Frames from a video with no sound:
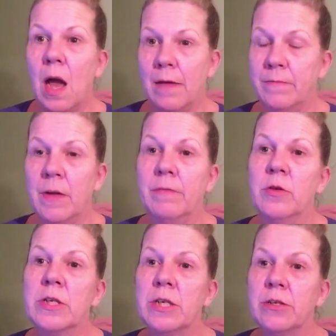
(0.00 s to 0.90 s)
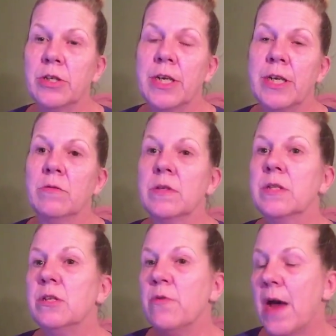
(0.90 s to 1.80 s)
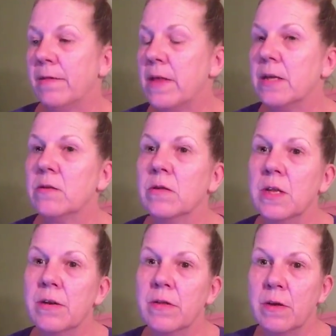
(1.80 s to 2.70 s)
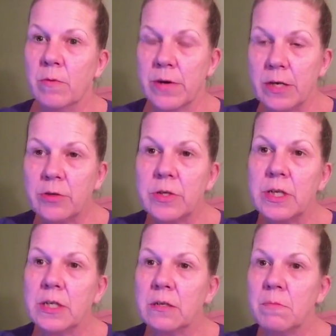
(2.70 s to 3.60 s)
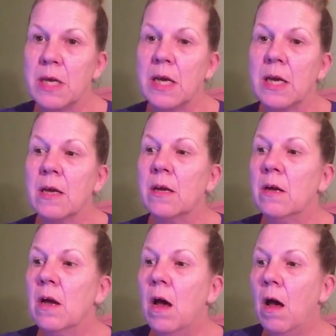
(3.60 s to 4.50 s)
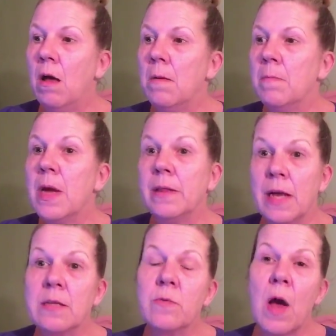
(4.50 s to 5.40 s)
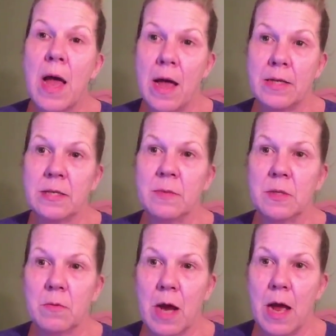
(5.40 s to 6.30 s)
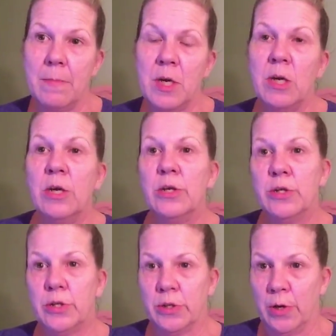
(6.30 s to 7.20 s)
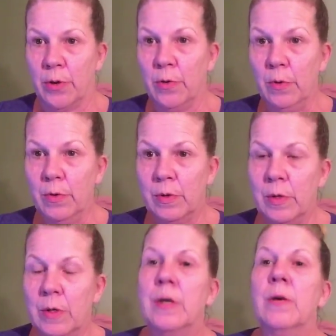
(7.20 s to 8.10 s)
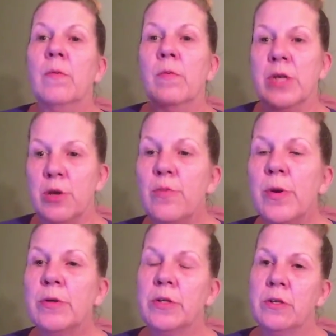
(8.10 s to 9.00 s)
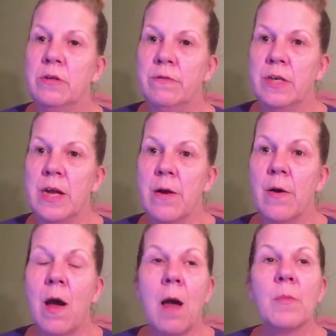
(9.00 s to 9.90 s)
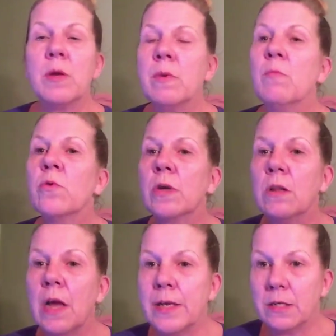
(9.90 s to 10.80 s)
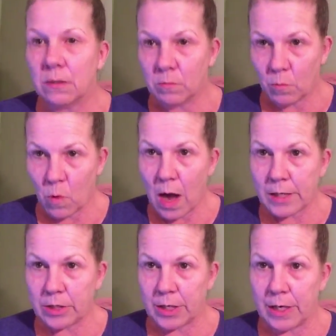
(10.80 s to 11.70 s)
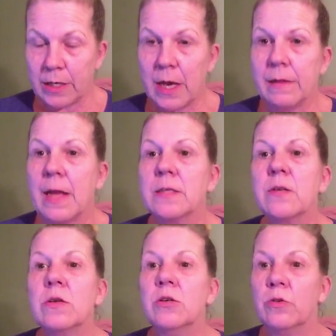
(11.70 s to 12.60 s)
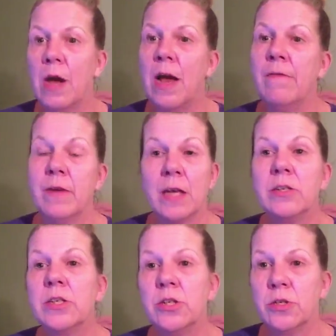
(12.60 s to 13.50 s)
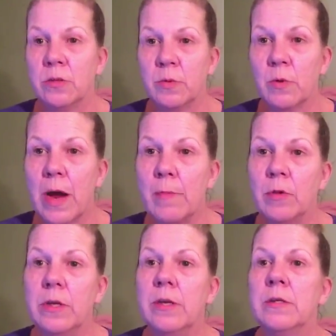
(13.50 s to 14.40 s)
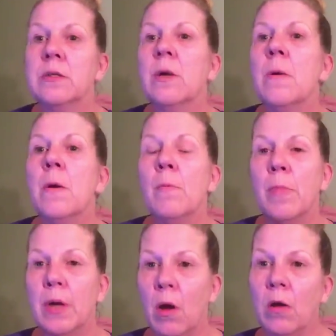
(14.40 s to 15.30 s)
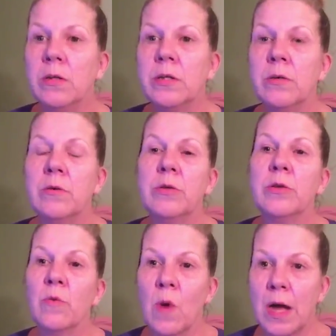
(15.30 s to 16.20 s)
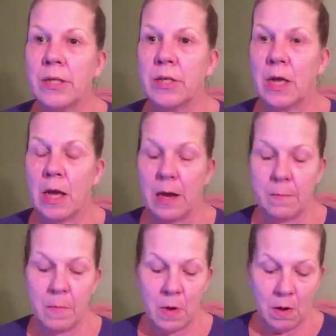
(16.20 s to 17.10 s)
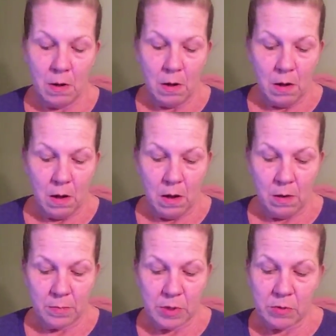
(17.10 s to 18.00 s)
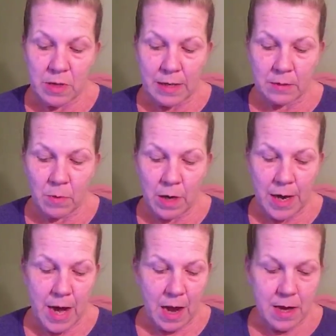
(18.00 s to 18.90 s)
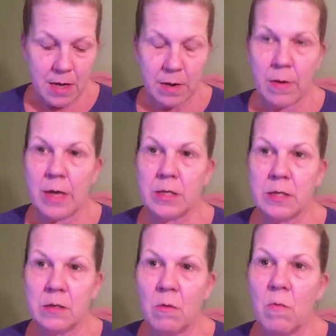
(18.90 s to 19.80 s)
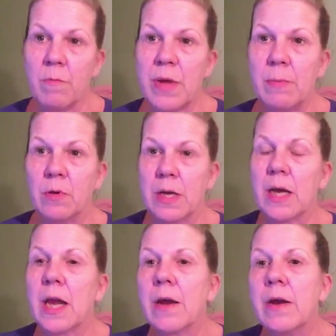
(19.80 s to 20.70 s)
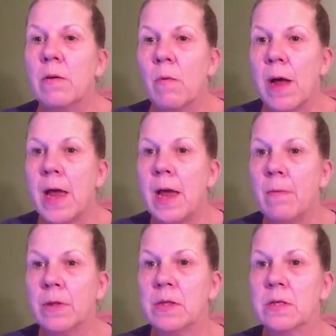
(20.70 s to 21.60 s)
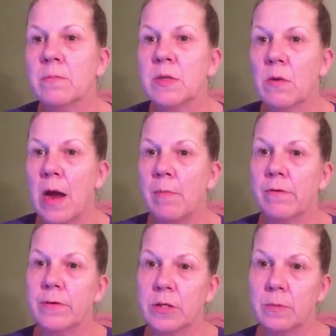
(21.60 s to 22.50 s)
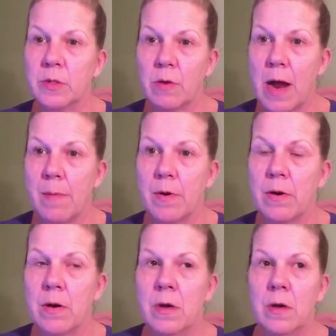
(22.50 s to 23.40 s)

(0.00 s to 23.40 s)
I've looked at your channels, you had things on there that were interesting to me, and that's why I subscribed. So when you post a new video, I'm going to be more inclined to watch it, and that's going to drive not just your subscriber list, but also your watch time. So that's why, you know, I just don't want people to get carried away with the subscriber for subscriber.